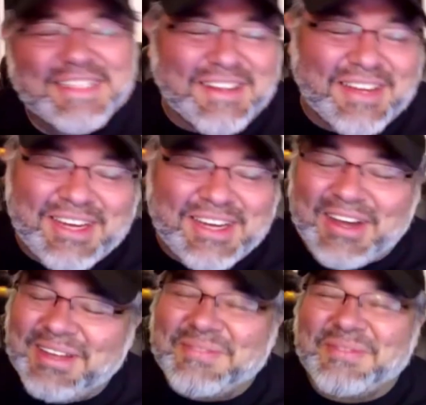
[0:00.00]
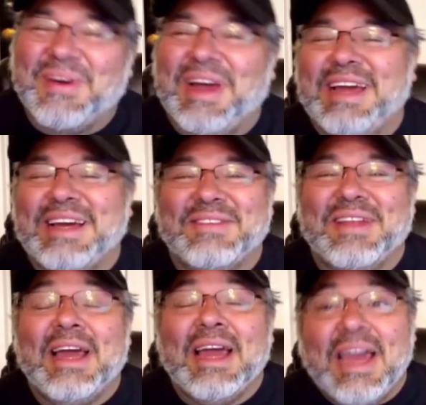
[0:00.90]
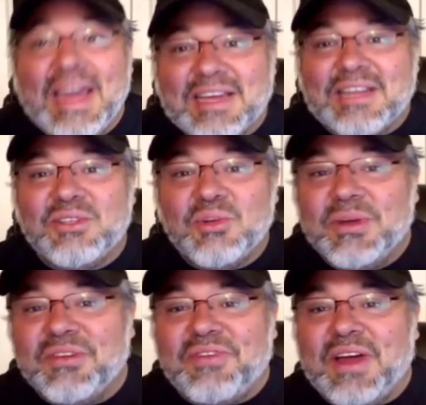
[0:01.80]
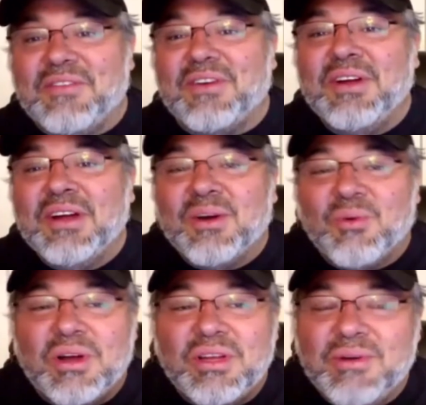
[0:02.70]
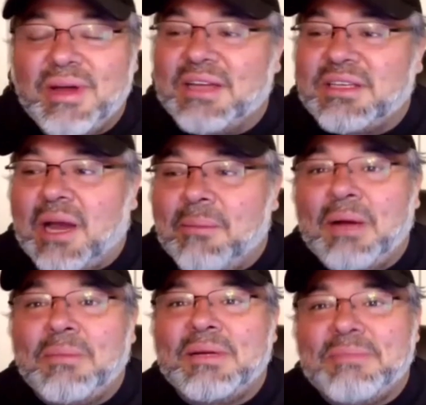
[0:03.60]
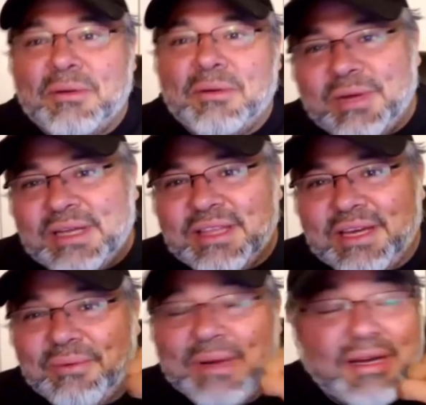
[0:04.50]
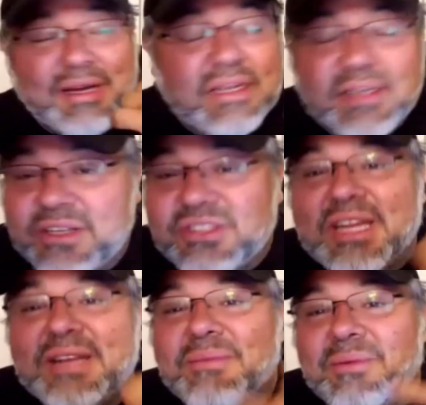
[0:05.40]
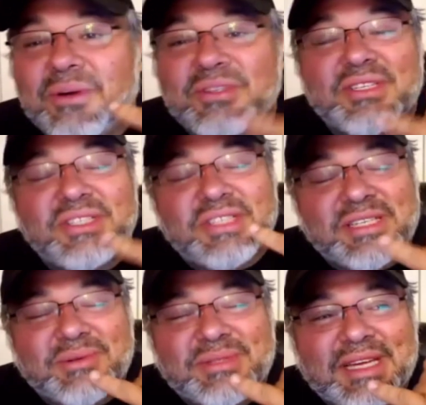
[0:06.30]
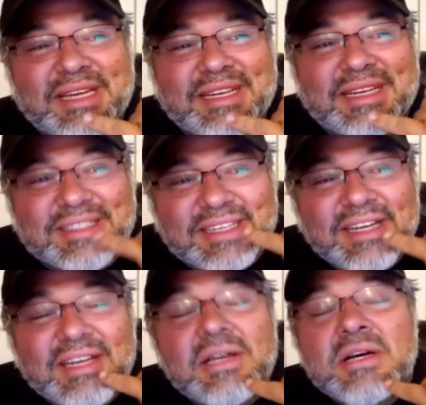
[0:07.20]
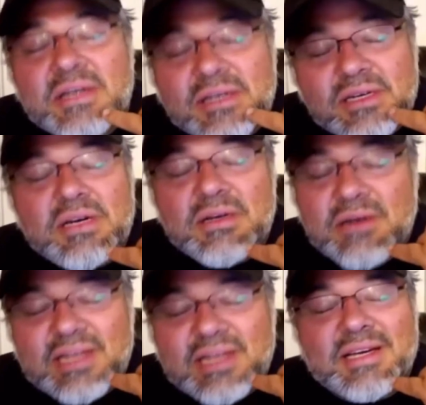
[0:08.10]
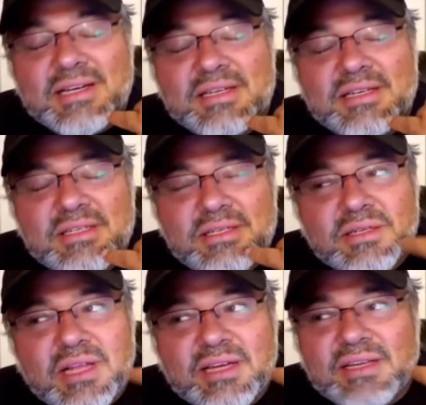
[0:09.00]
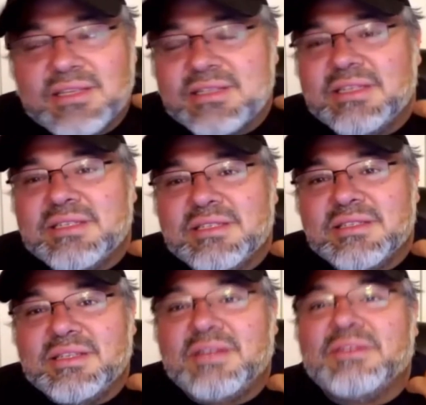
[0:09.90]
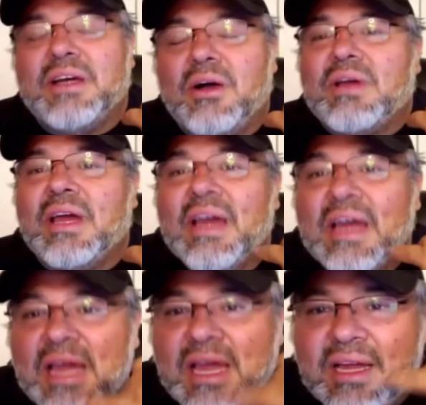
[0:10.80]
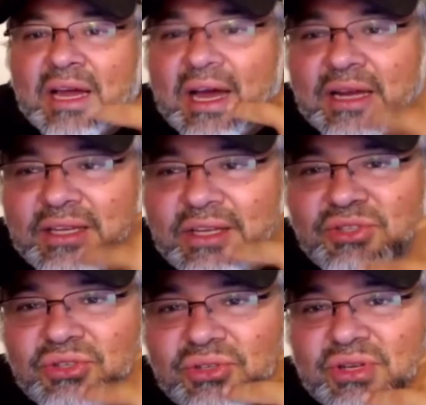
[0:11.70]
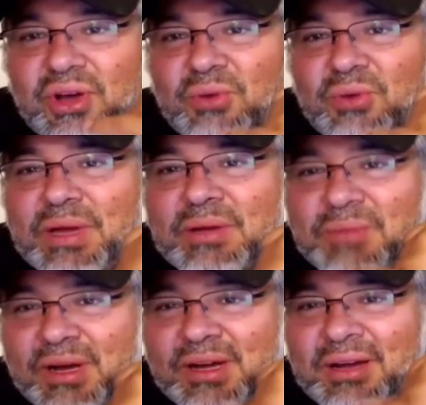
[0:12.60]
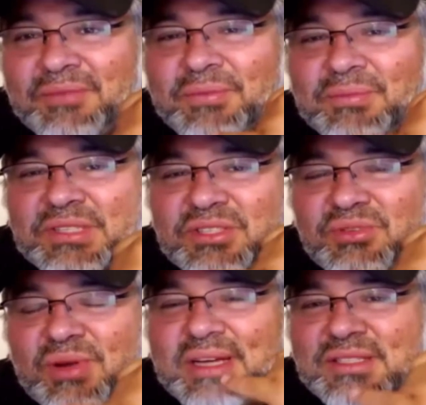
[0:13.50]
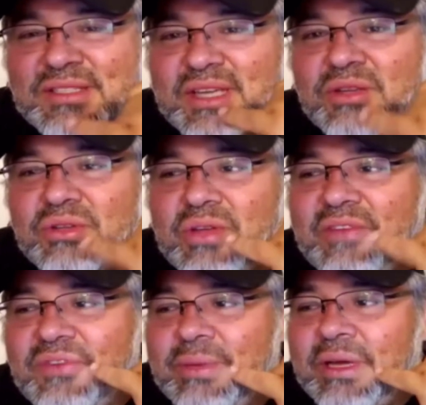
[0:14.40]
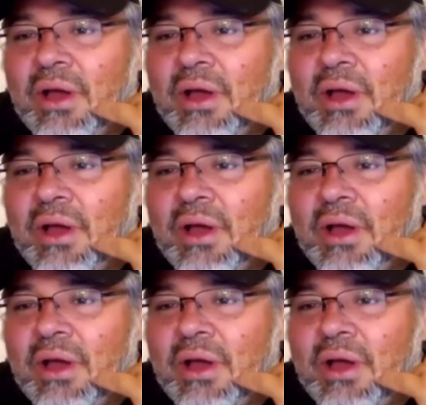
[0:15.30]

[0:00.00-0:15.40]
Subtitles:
I call up Way. I'm like, hey, can you do me a favor? Where are you at? I didn't understand most of the shit she was saying, and I was like, I was like, okay, hey, I need you to go pick Mung up from this address. Can you do that for me?